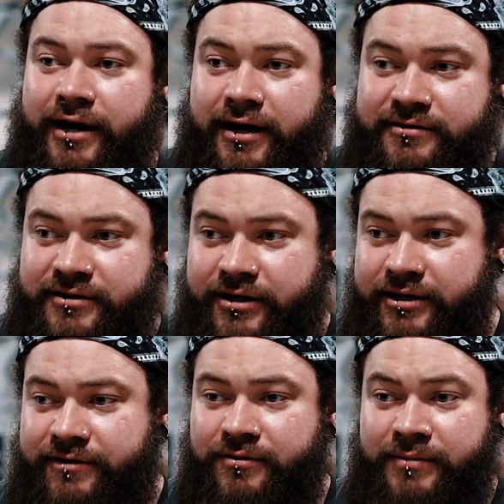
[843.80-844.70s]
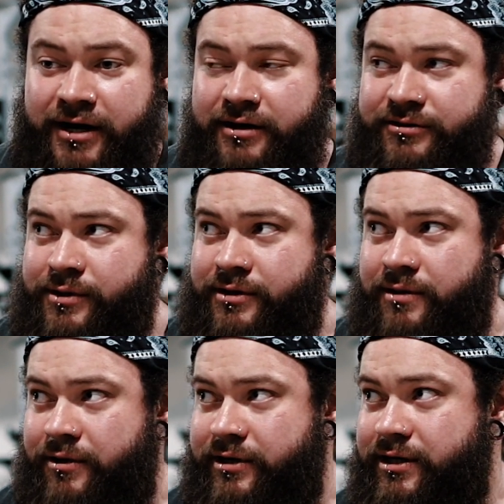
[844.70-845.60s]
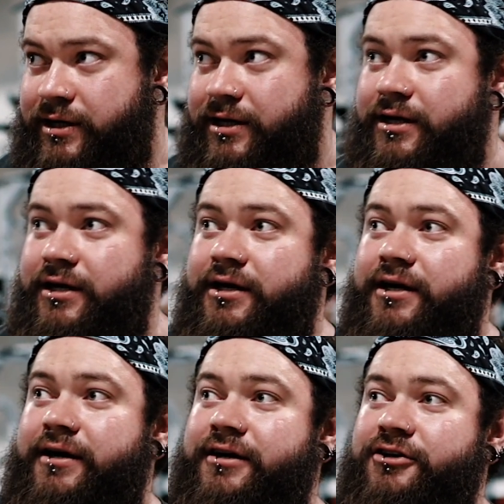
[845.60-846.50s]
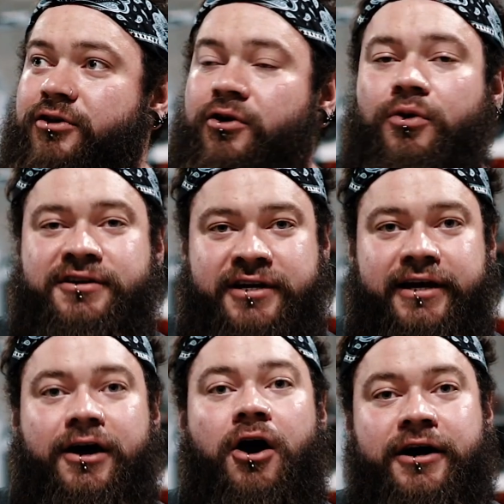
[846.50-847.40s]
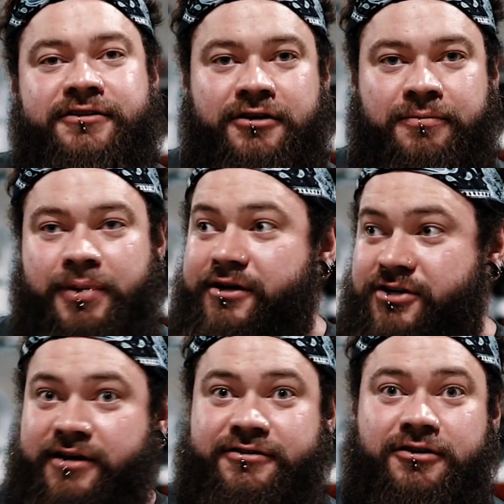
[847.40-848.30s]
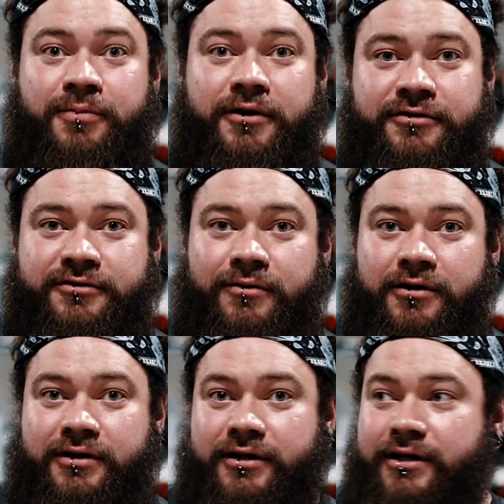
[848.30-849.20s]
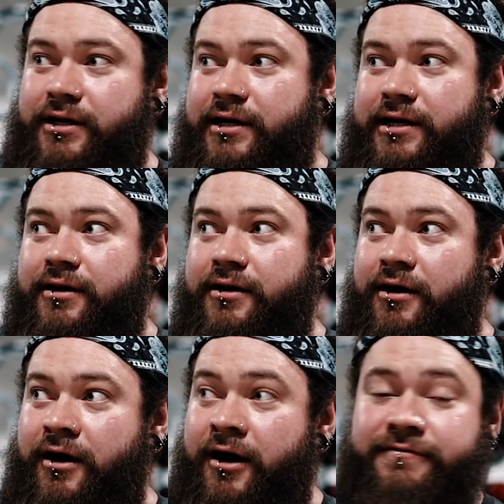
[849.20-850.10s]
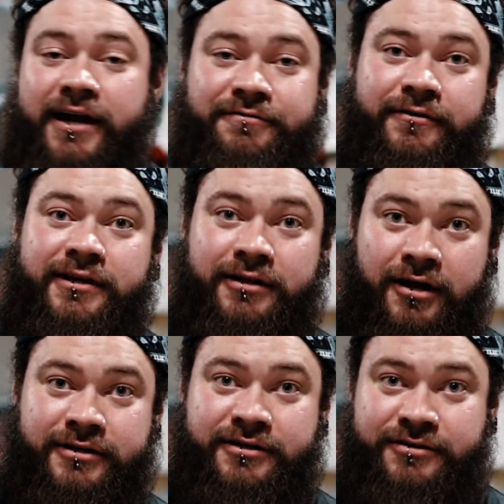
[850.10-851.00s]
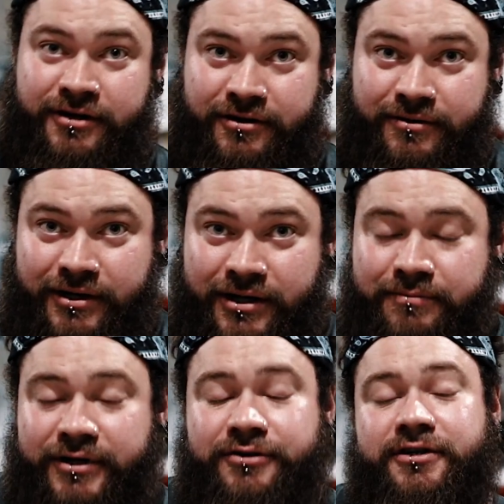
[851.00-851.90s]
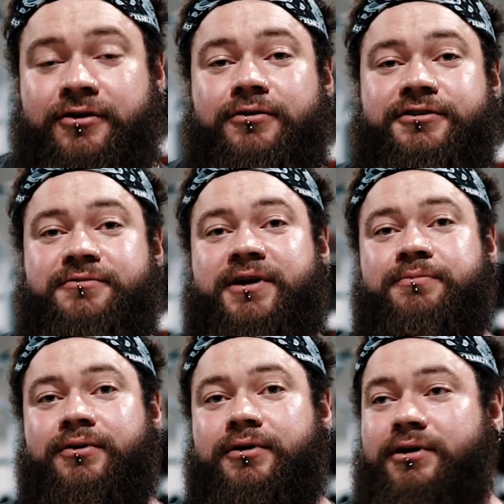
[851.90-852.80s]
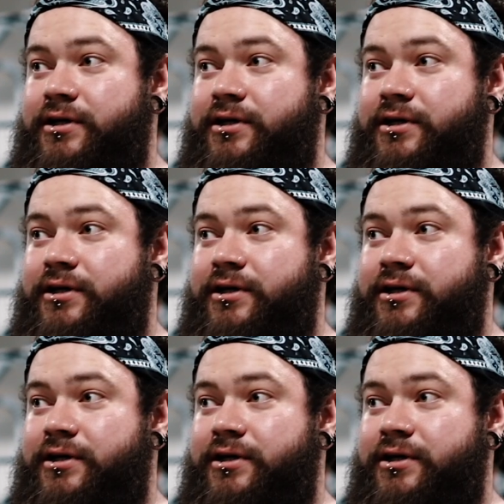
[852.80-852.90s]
has different mechanics within their body. You'll always hear eyes up, chest up on a squat. I've never really liked this cue, because it causes people